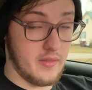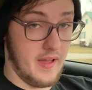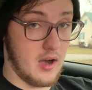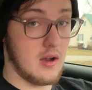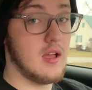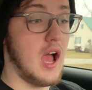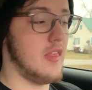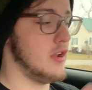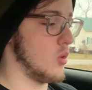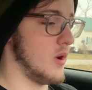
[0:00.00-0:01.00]
hold it
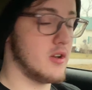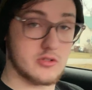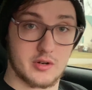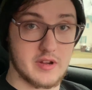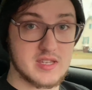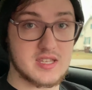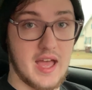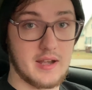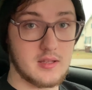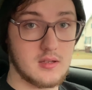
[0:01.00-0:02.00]
there, and then your windows are
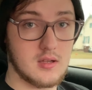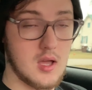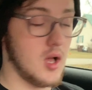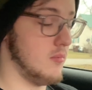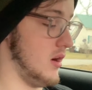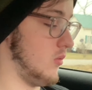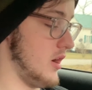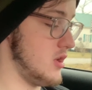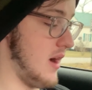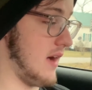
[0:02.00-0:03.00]
reset.
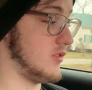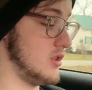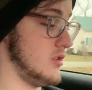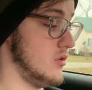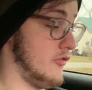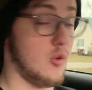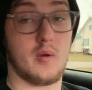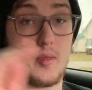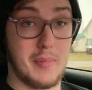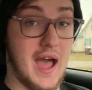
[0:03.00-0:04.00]
But what you have to
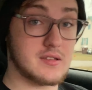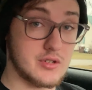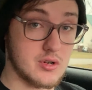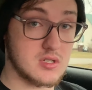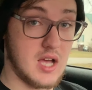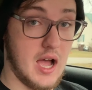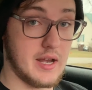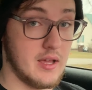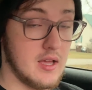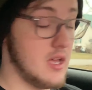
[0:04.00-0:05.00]
do for the
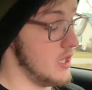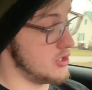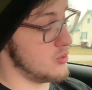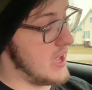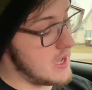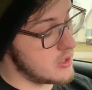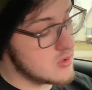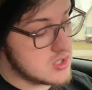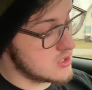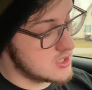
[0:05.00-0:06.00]
passenger side is you
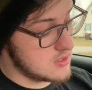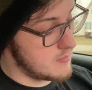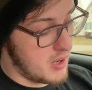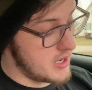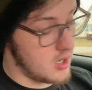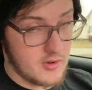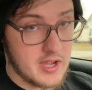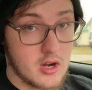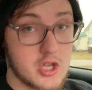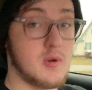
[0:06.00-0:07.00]
can't use this
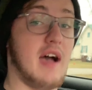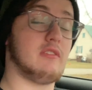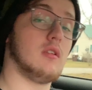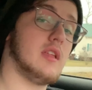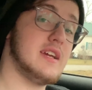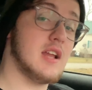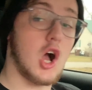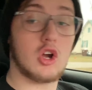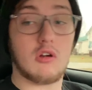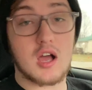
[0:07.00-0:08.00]
button over here. You have to
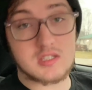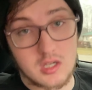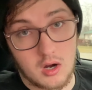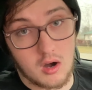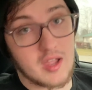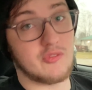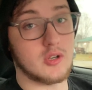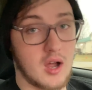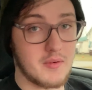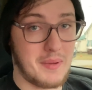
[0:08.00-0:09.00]
lean across the
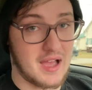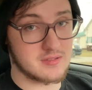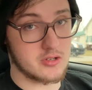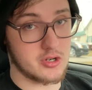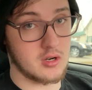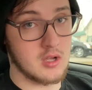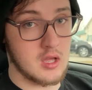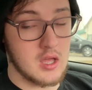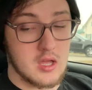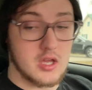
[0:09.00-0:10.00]
car if you don't have a
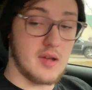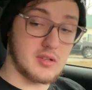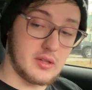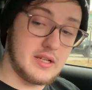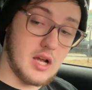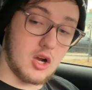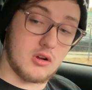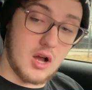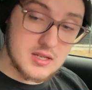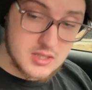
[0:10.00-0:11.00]
passenger. You have to
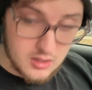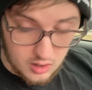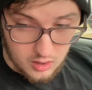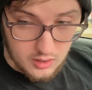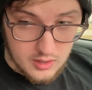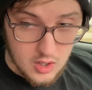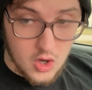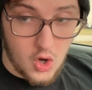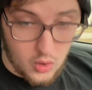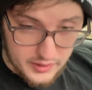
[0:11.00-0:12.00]
lean across the
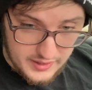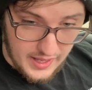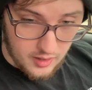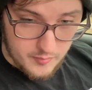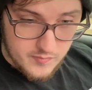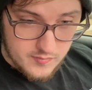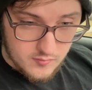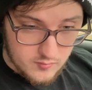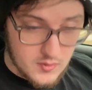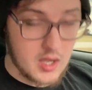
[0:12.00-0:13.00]
car, hold it down,